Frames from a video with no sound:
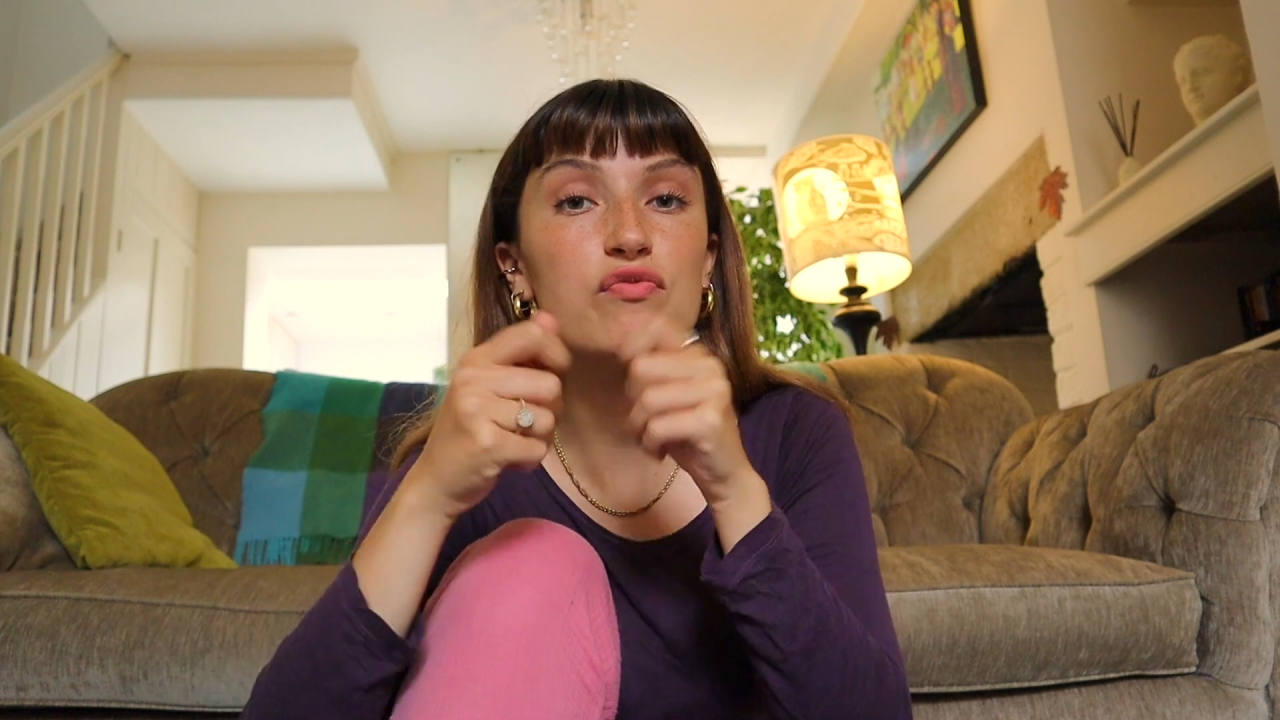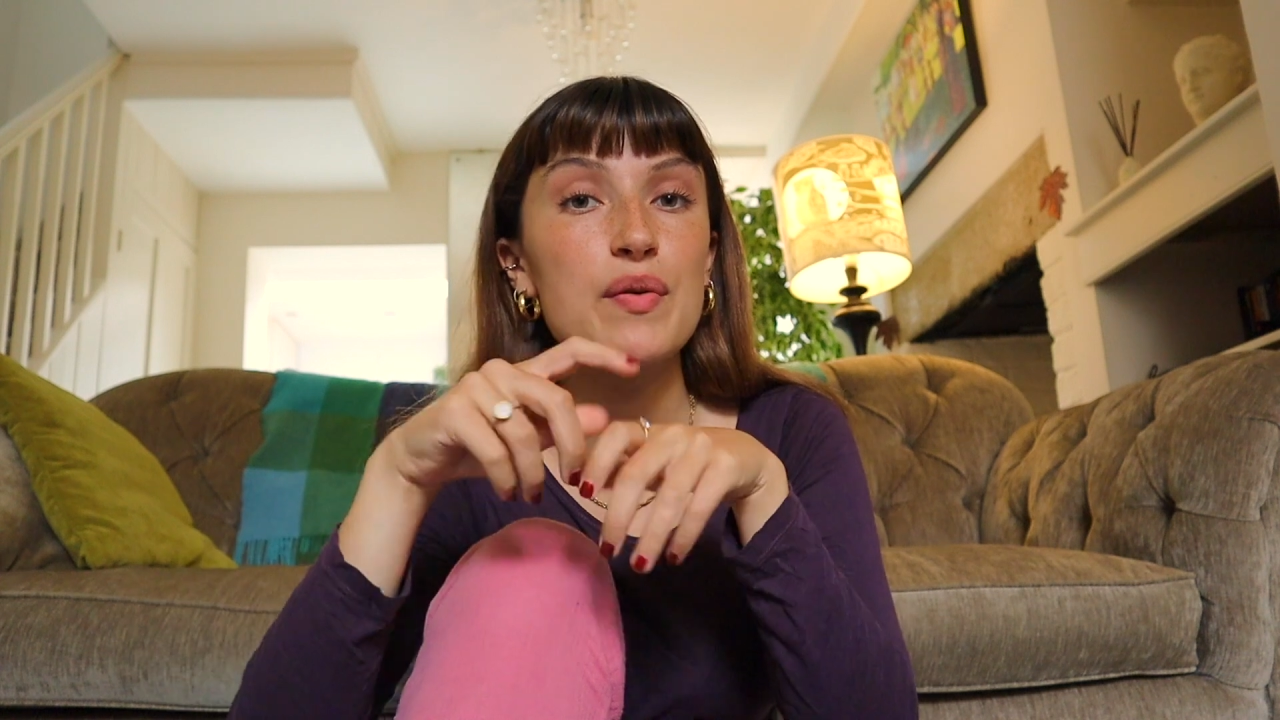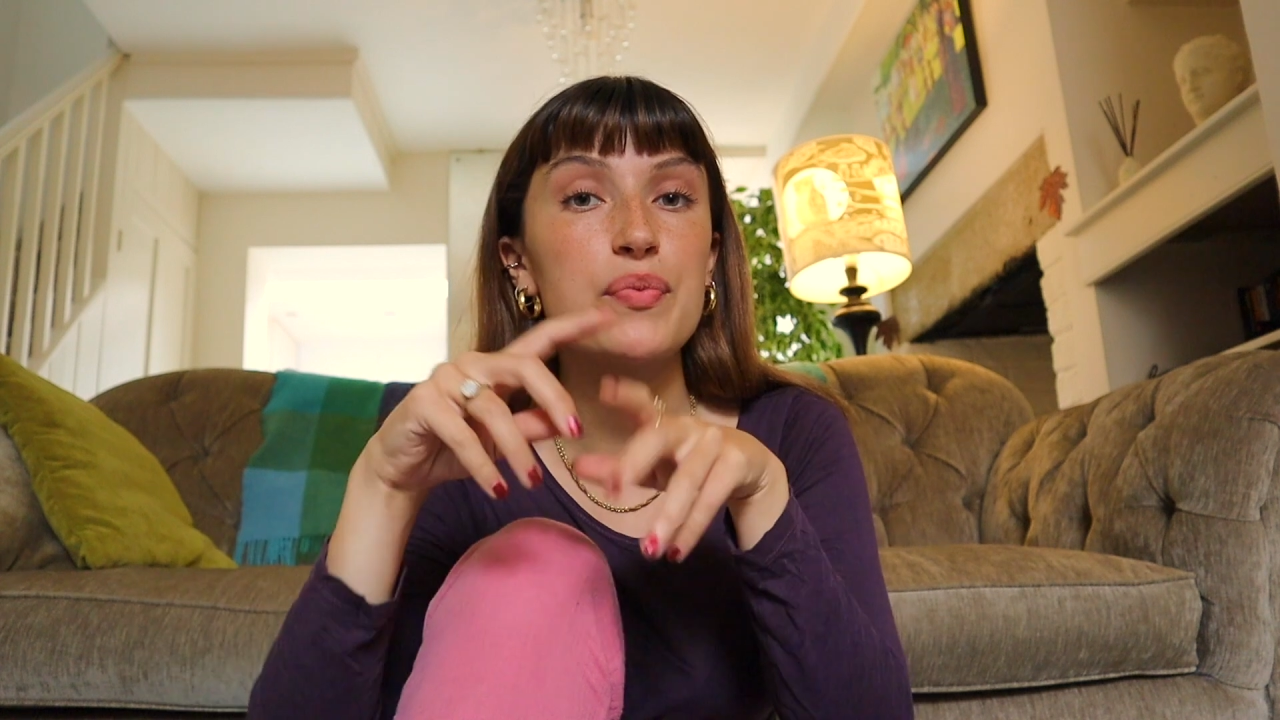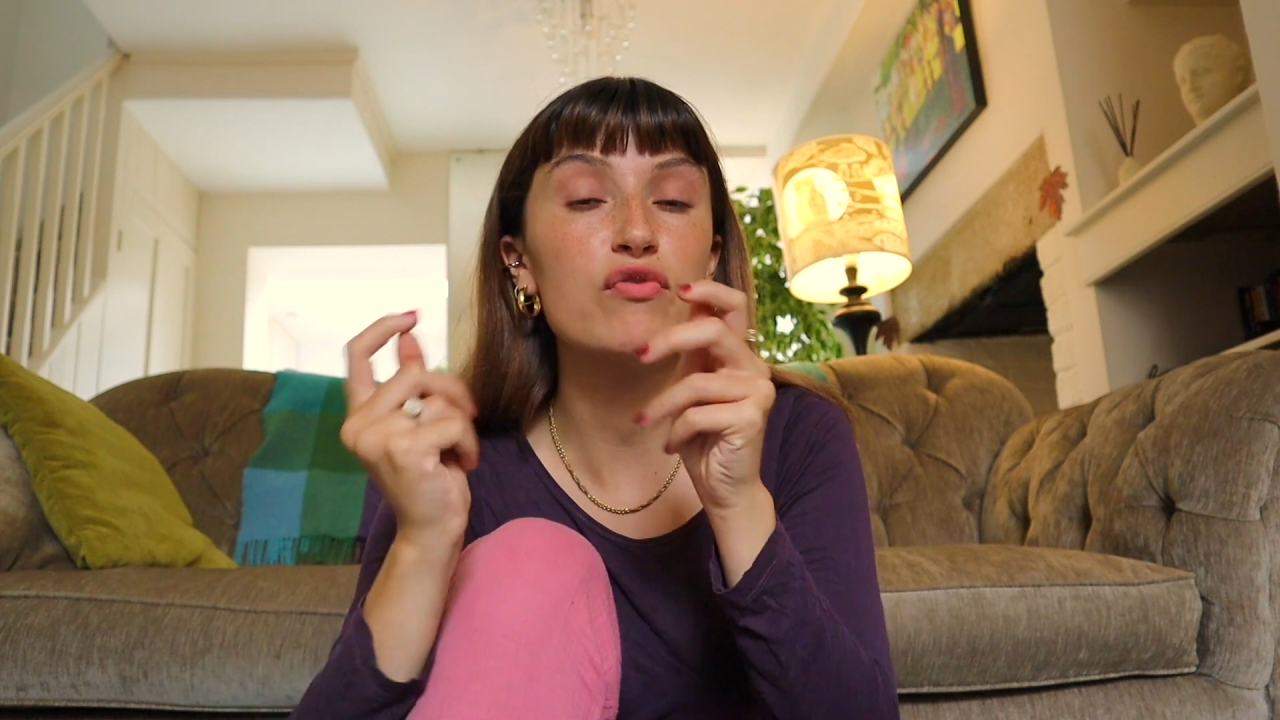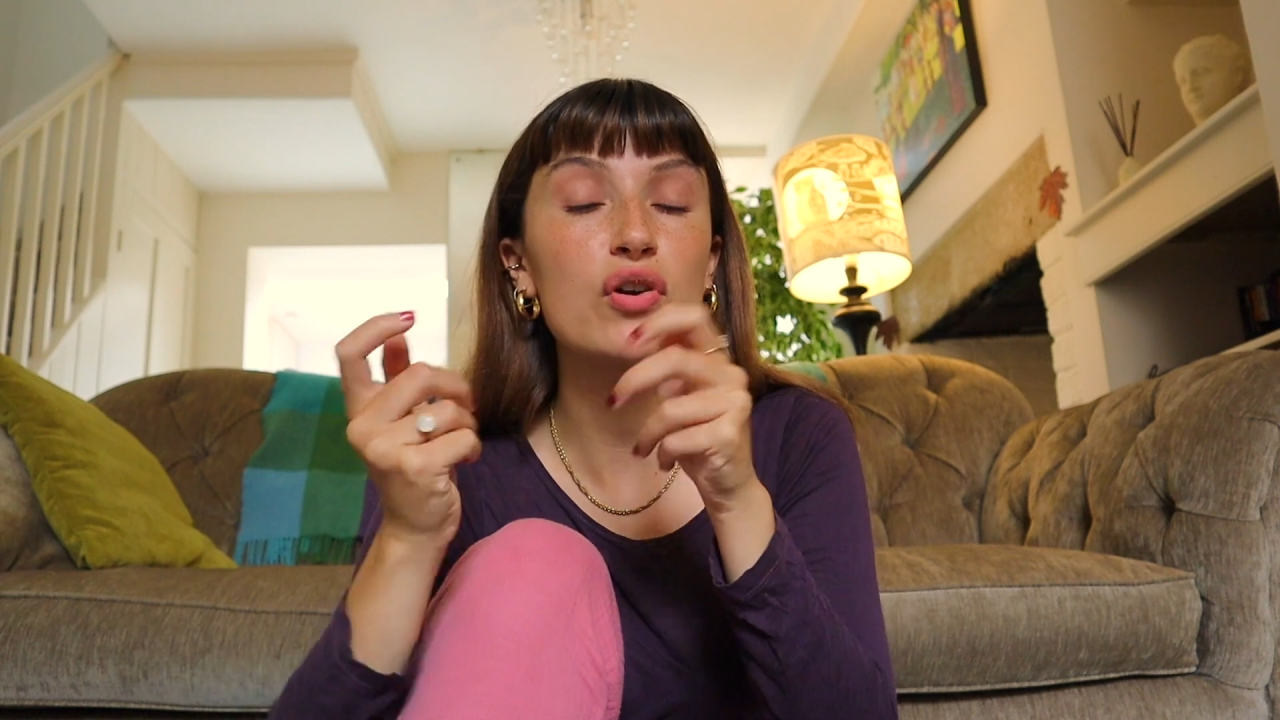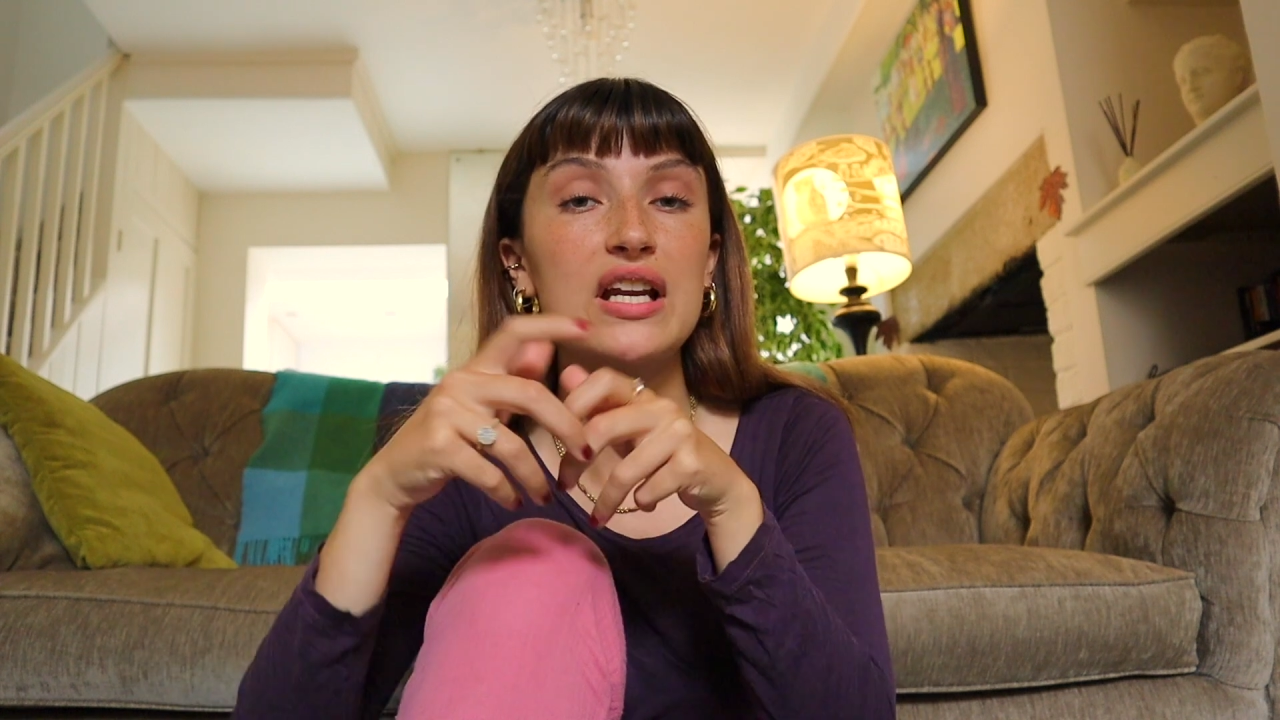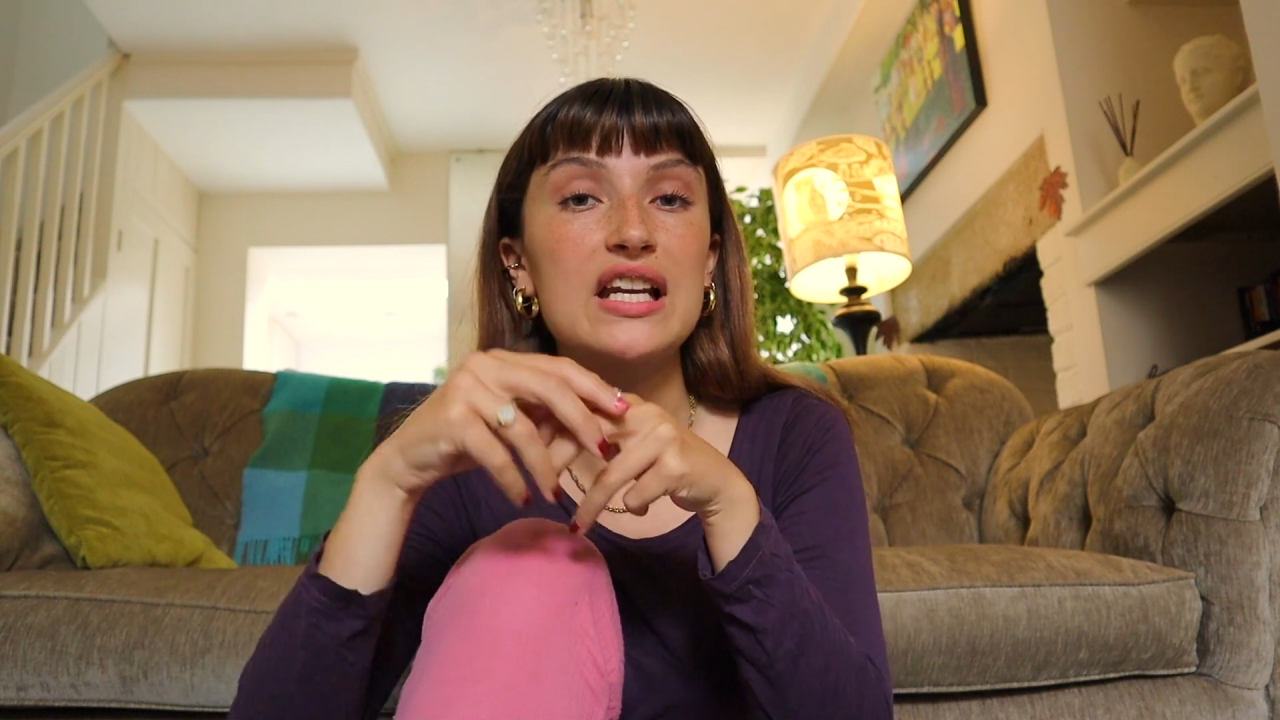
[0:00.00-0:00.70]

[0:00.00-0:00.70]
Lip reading: rip the rocket